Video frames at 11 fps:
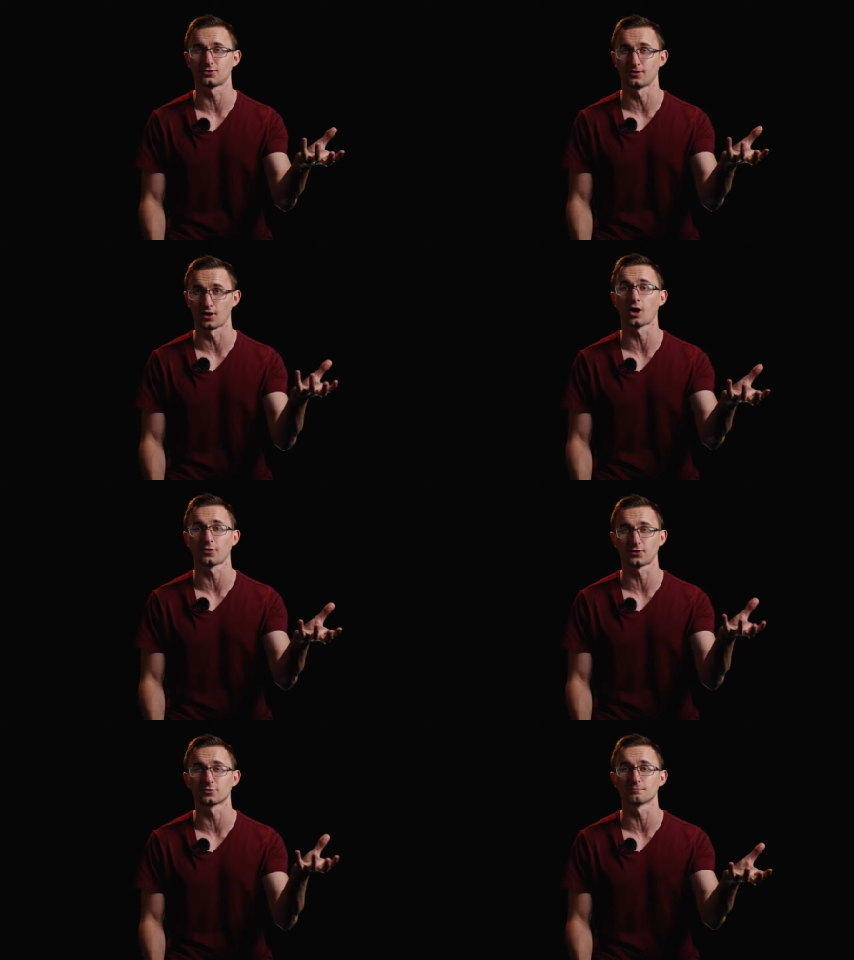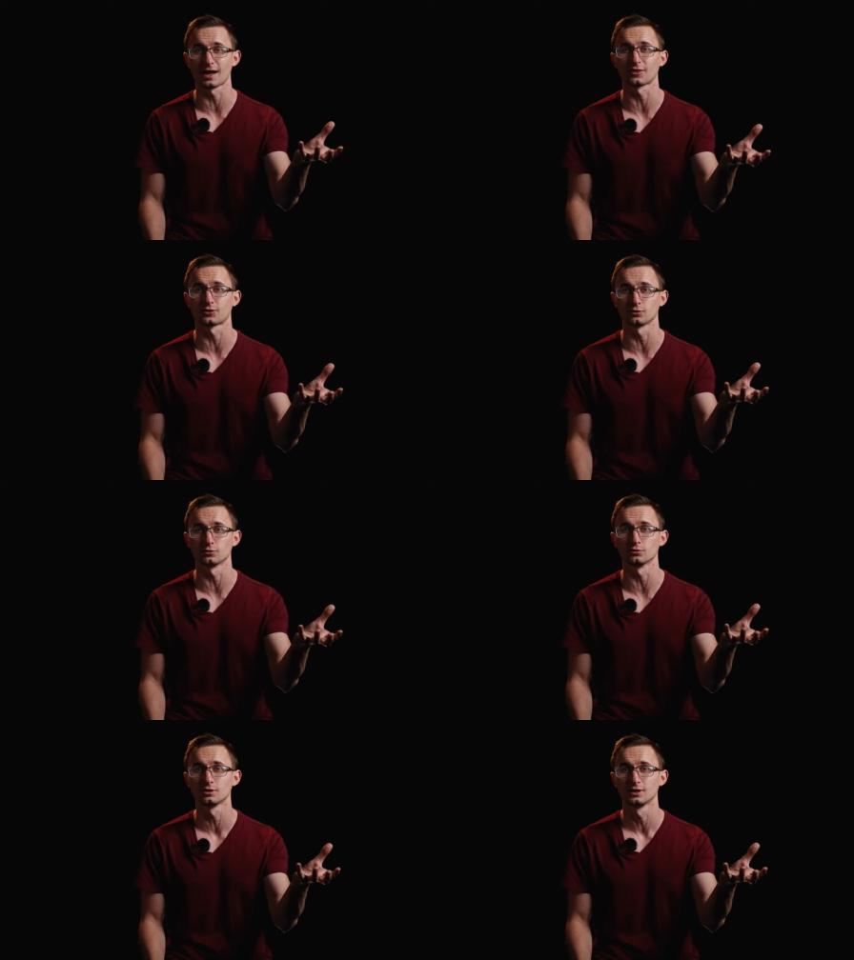the author
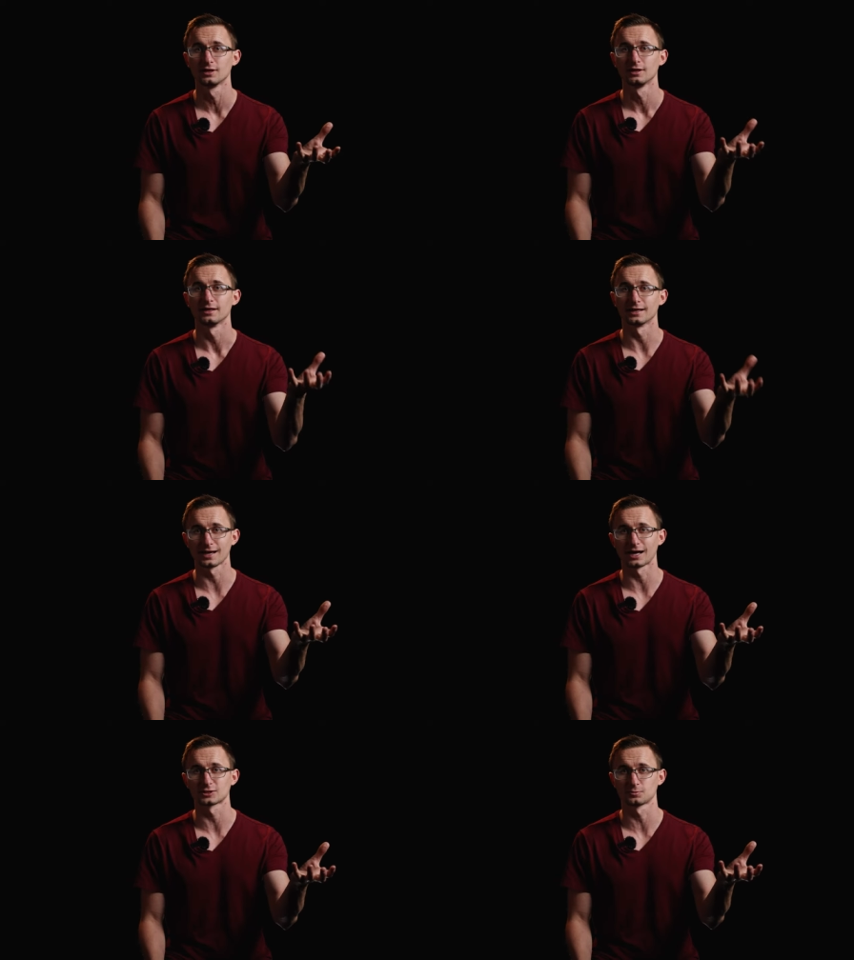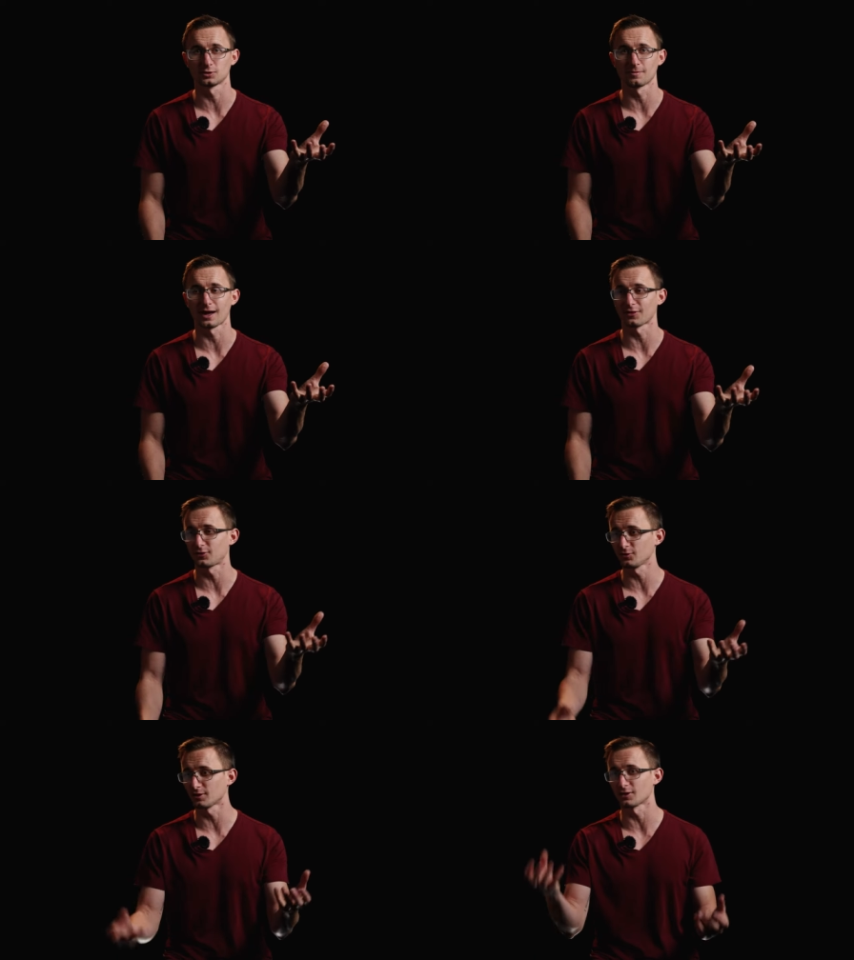Matthew in Gospel of
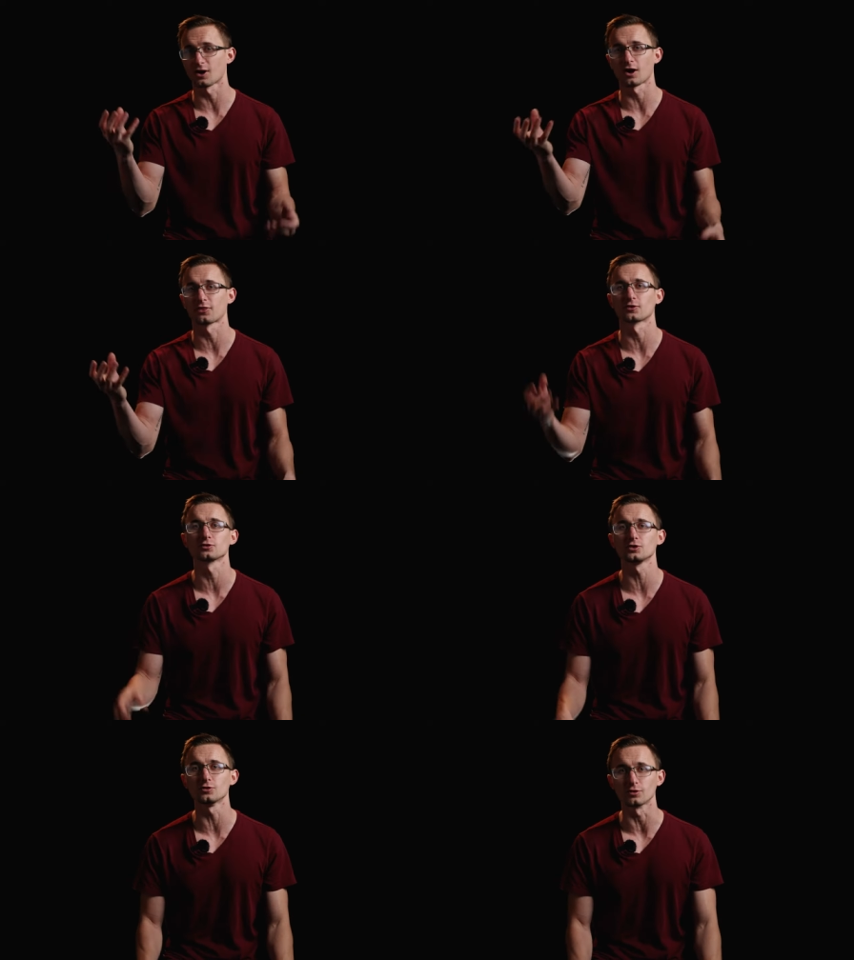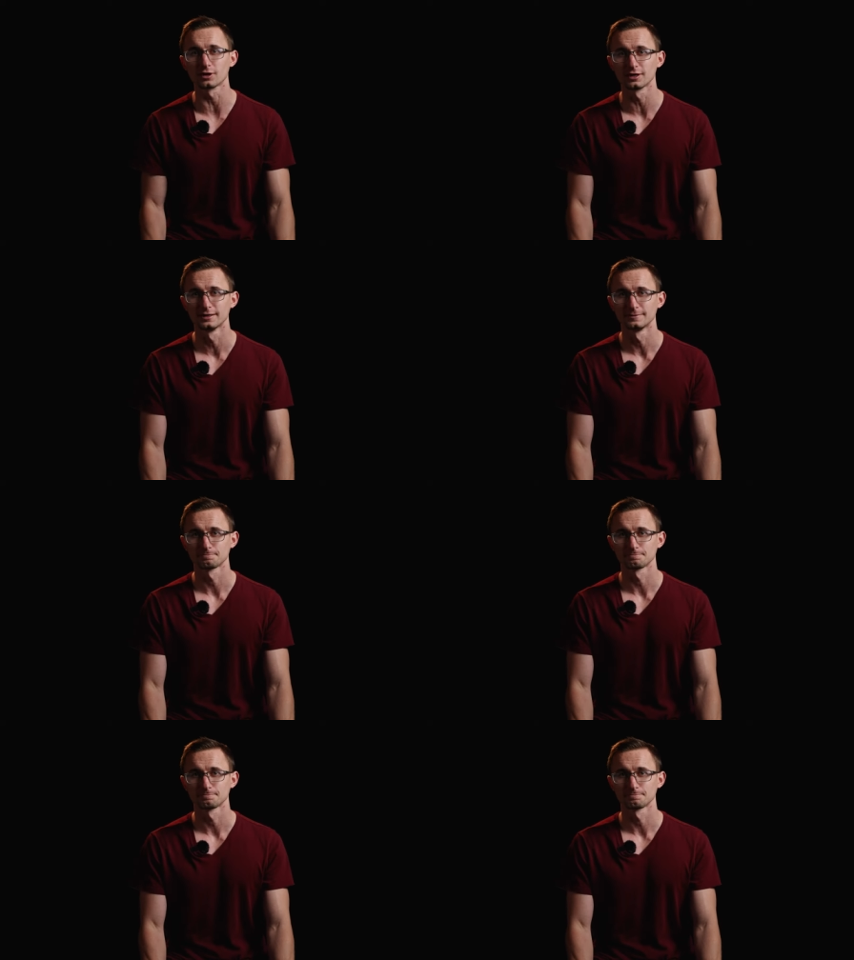Matthew and the author Luke.